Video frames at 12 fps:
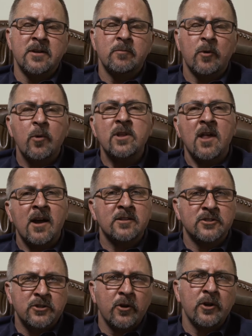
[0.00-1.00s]
But we'd like
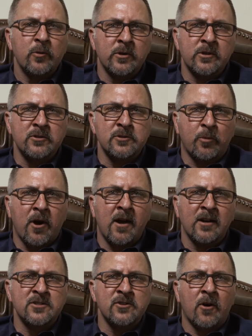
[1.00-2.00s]
to show you what those
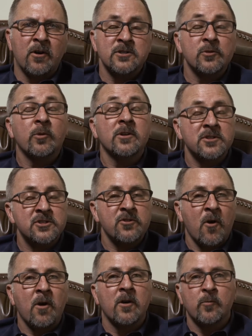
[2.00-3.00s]
products are, so we're going to
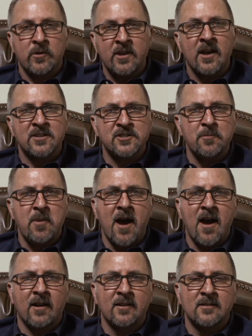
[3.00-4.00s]
start with the AC Pack.